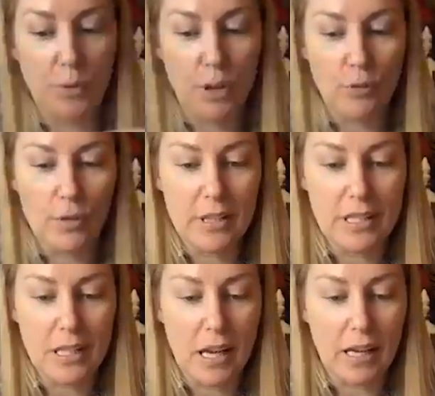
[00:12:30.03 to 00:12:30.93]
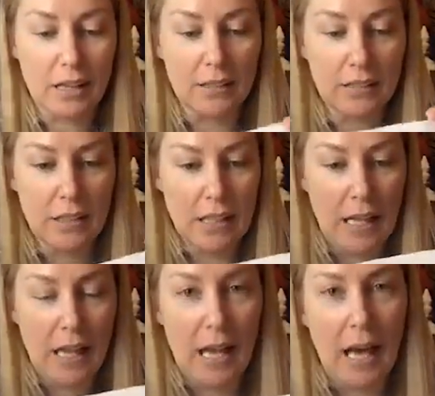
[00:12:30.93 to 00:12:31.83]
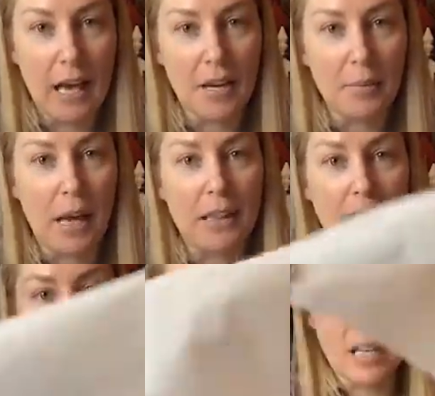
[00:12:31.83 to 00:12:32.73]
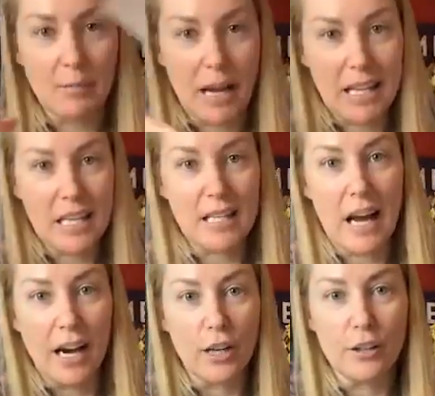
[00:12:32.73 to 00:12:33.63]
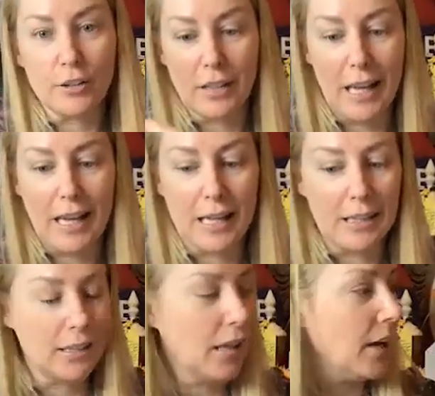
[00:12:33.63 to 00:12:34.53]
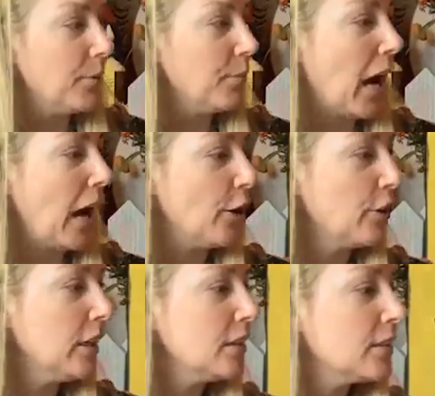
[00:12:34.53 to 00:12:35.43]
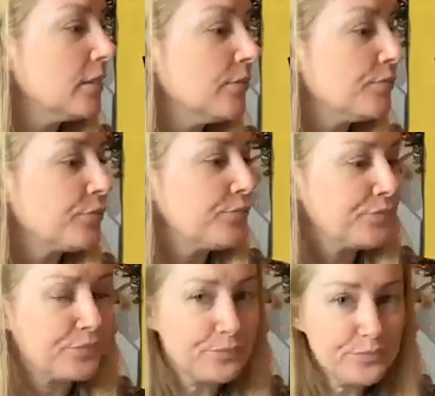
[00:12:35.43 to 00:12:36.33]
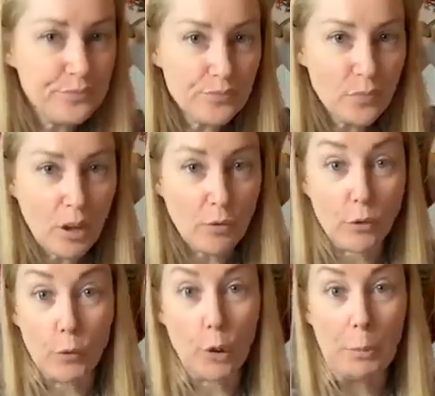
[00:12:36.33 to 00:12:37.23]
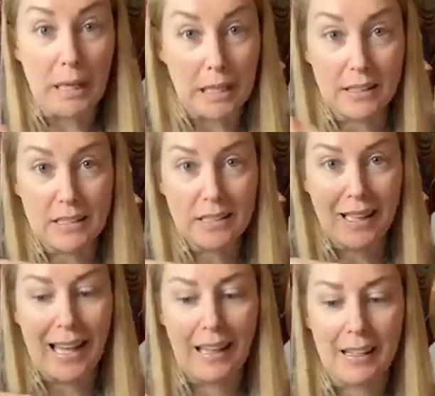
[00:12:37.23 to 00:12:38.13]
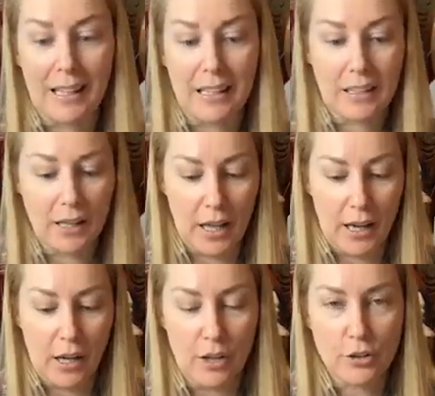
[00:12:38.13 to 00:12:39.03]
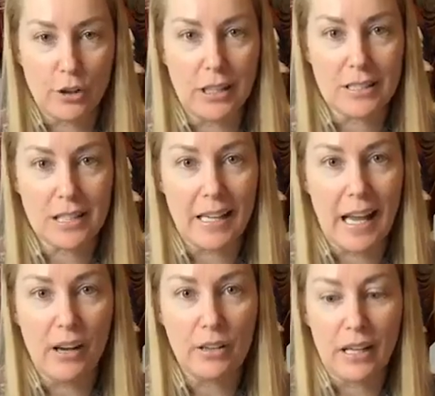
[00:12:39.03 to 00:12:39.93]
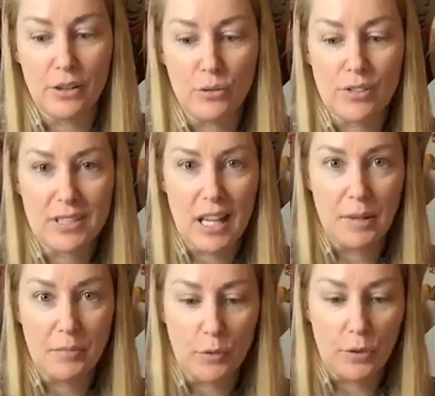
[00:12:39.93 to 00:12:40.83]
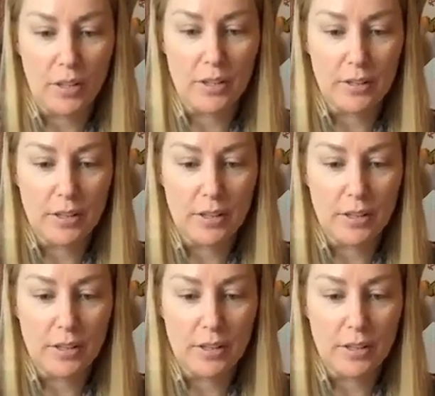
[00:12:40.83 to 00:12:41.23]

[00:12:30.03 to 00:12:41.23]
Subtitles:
over the design. And then I'll take my heat iron and iron it for 4 minutes. And then I'll turn it inside out and do the same for the